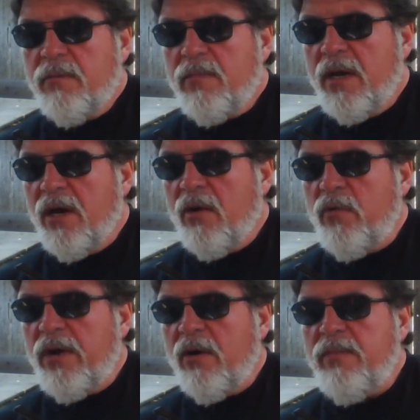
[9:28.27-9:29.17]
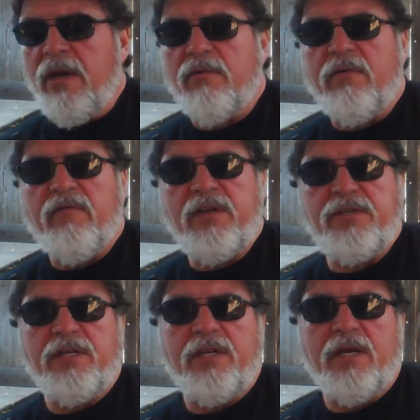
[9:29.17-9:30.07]
But uh, we are being
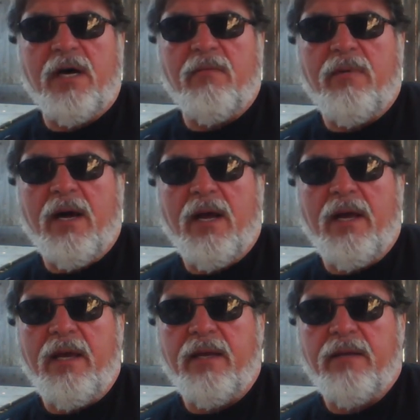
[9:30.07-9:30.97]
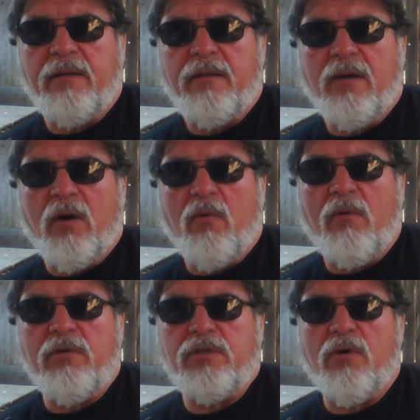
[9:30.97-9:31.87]
revisited now by
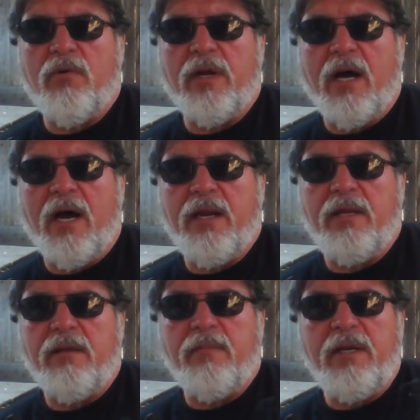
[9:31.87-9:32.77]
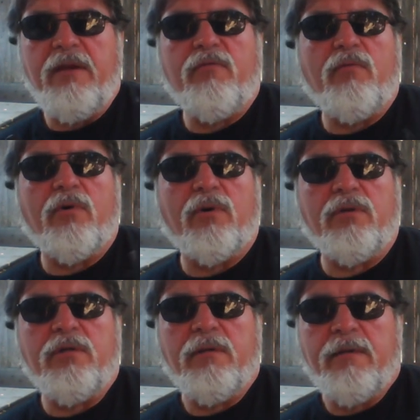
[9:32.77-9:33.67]
what was going on in the medieval world